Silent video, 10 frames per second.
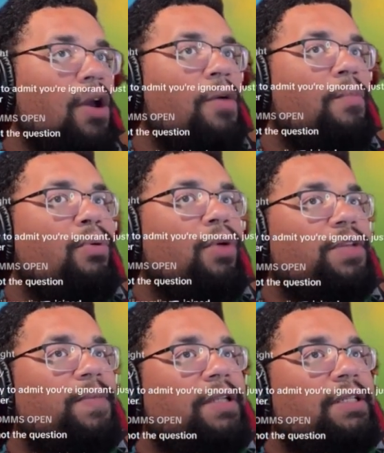
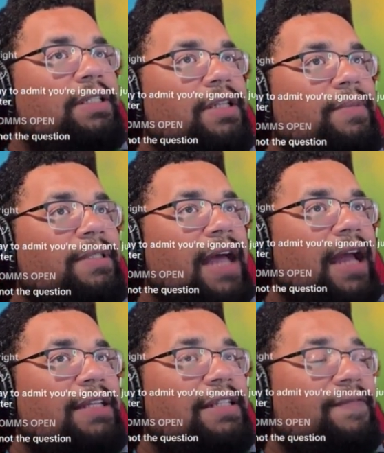Point me to some
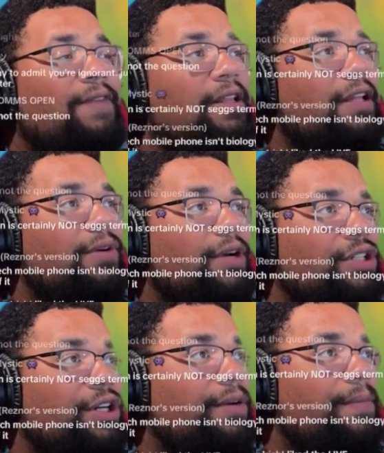scientific
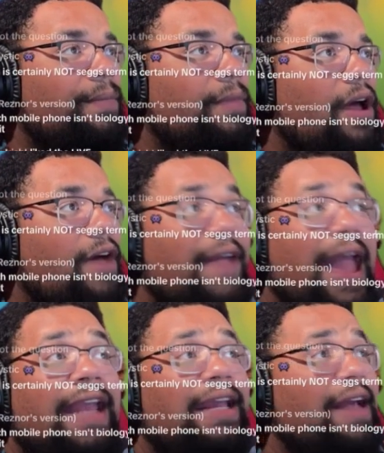literature of
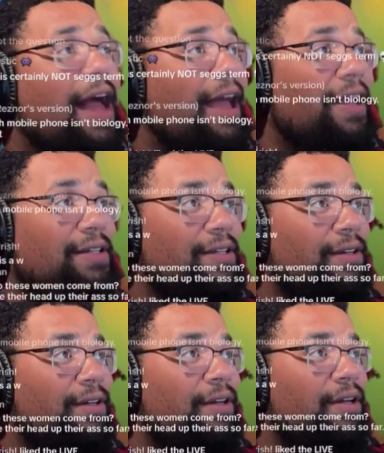any kind
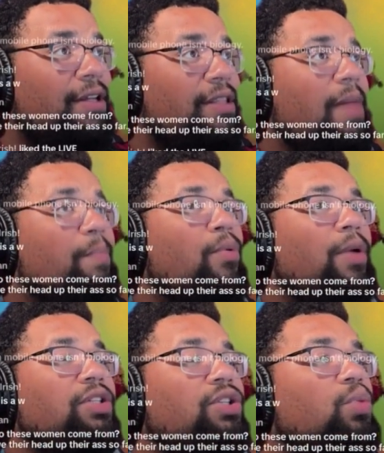that
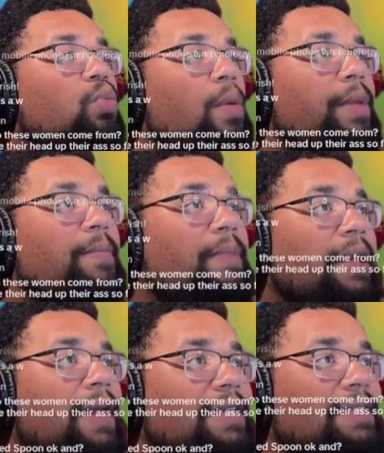points to woman I just told being
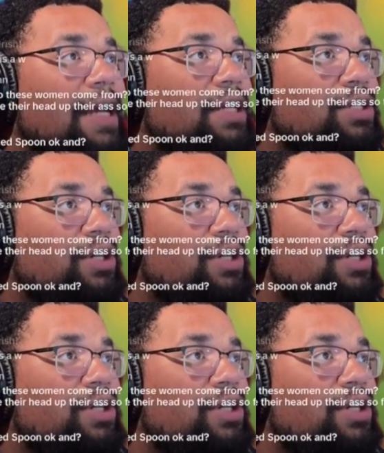you, a sex all term.